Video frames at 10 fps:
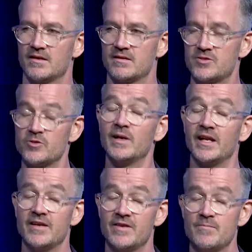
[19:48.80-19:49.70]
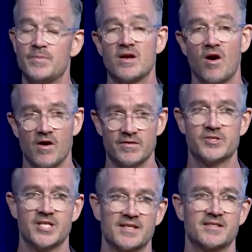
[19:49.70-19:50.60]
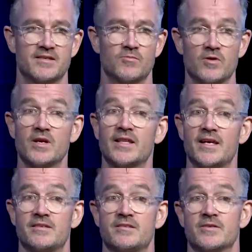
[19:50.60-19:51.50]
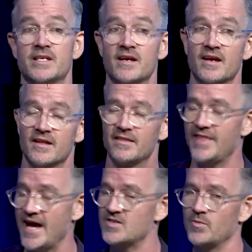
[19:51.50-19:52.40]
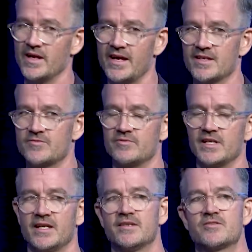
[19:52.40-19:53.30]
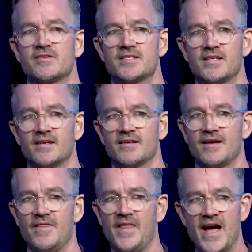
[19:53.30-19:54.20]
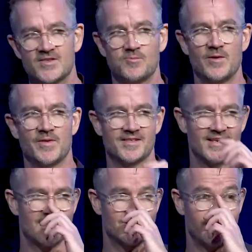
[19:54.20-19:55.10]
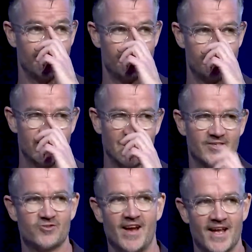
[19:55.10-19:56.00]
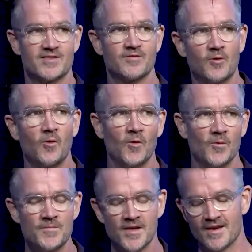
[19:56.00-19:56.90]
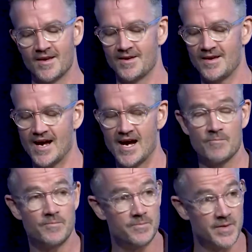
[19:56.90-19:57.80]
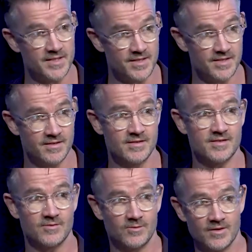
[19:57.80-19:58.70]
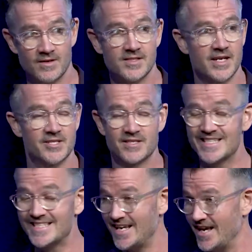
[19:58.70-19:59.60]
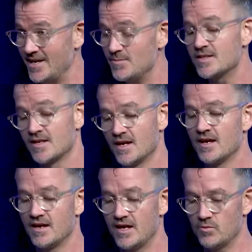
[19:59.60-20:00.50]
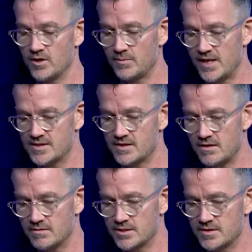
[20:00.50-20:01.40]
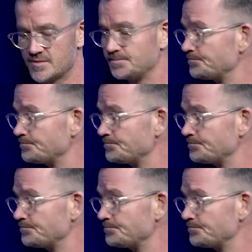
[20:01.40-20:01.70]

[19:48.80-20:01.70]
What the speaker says: to believe in beyond just the work that you're doing, that's when it gets really interesting. And that's when we start to really transform businesses, organisations, teams, and workplace cultures.